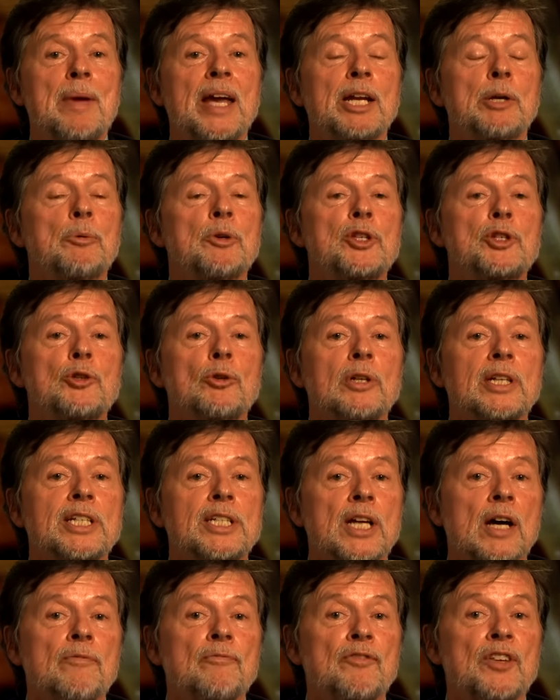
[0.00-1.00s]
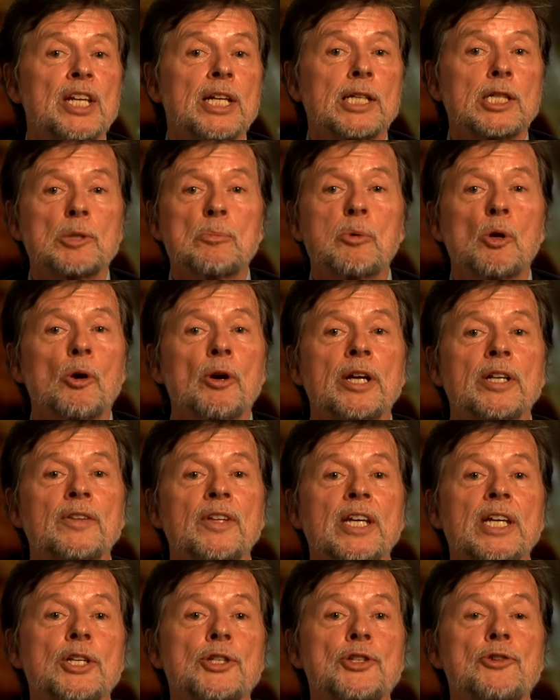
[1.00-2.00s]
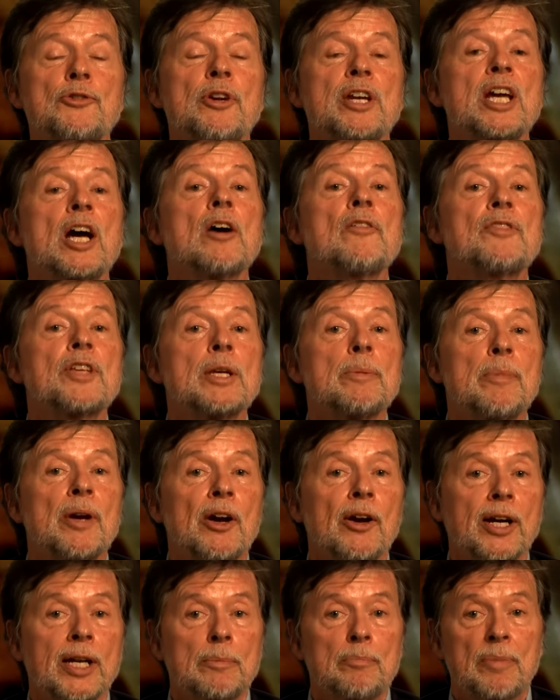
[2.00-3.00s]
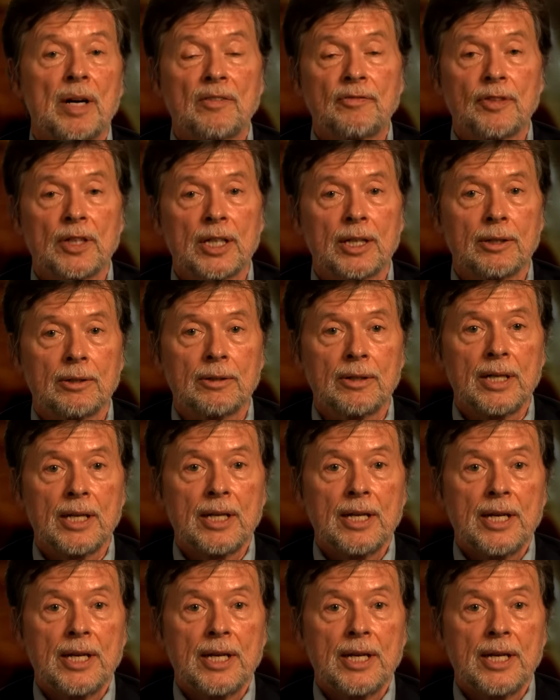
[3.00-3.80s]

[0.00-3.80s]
made with Julie Dunfey exploring the history of the American buffalo.